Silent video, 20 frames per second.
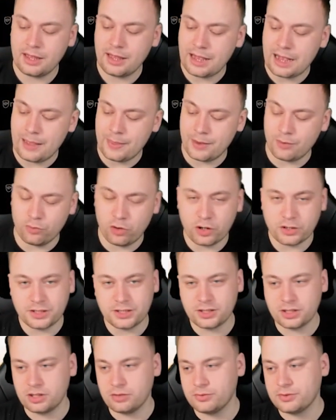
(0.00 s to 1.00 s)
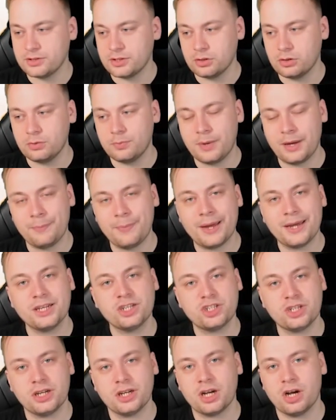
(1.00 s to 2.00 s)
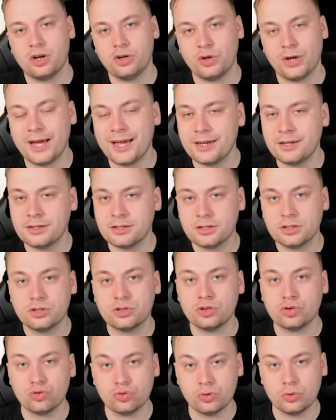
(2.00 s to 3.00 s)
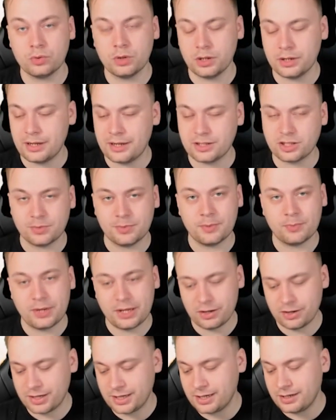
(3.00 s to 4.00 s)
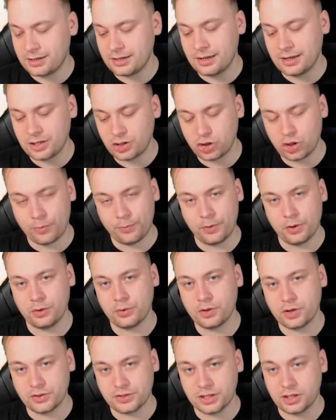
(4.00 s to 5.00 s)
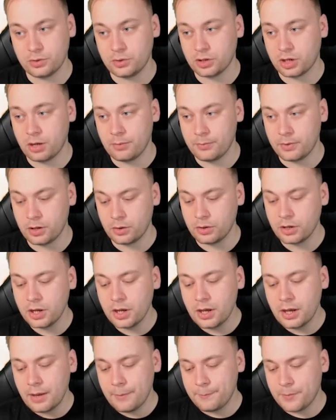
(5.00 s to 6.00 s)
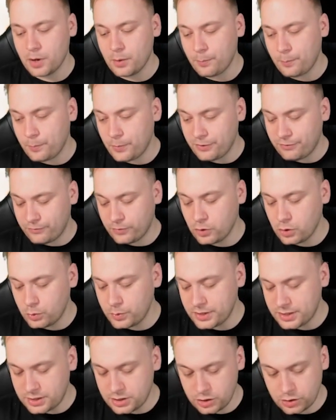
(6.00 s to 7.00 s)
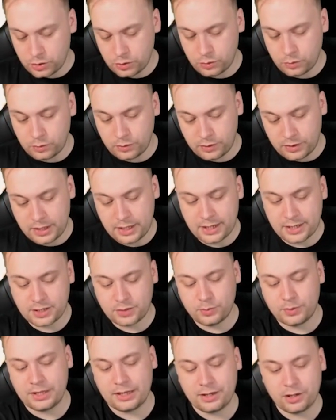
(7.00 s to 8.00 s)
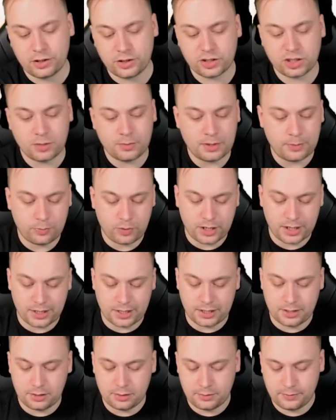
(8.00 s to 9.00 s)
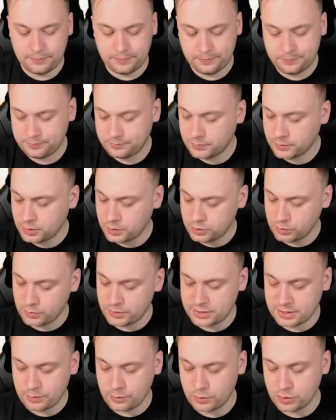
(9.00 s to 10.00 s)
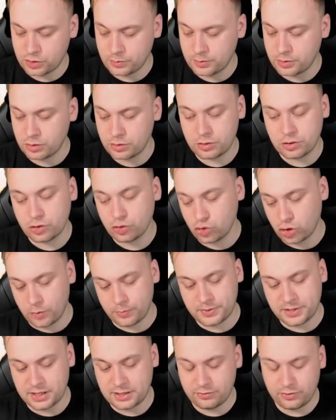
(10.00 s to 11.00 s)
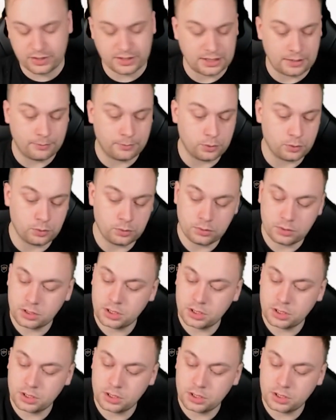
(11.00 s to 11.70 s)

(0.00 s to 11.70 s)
And then Roxy is going to resolve by banishing a card in your hand to draw 1 and summon a Prank Kid and let you continue your combo. But before we do this, we're then going to summon a Prank Kid. Let's say we'll summon Dropsies, for example.